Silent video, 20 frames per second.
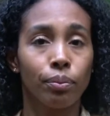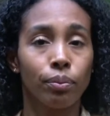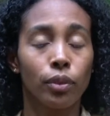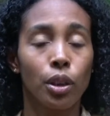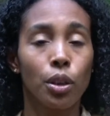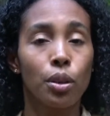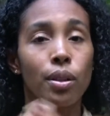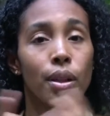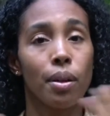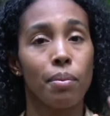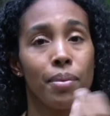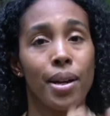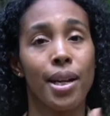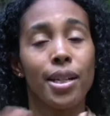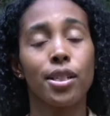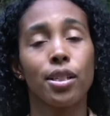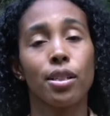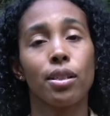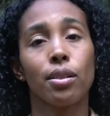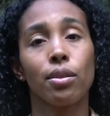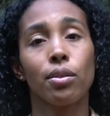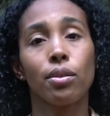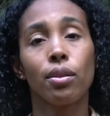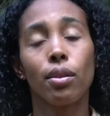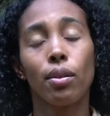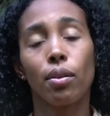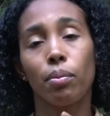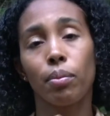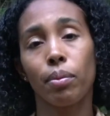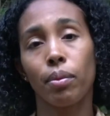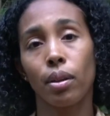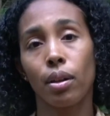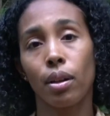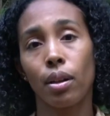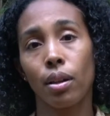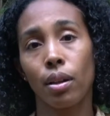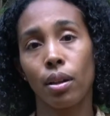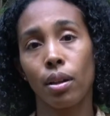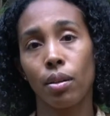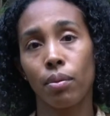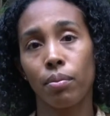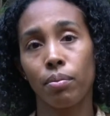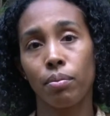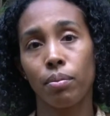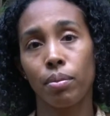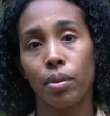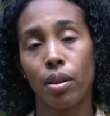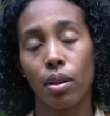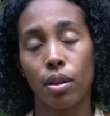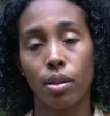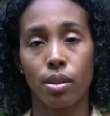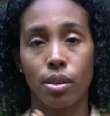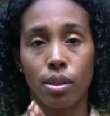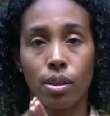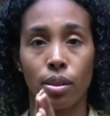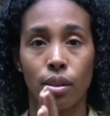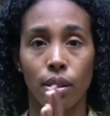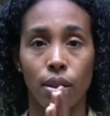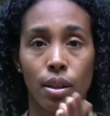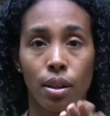could imagine, because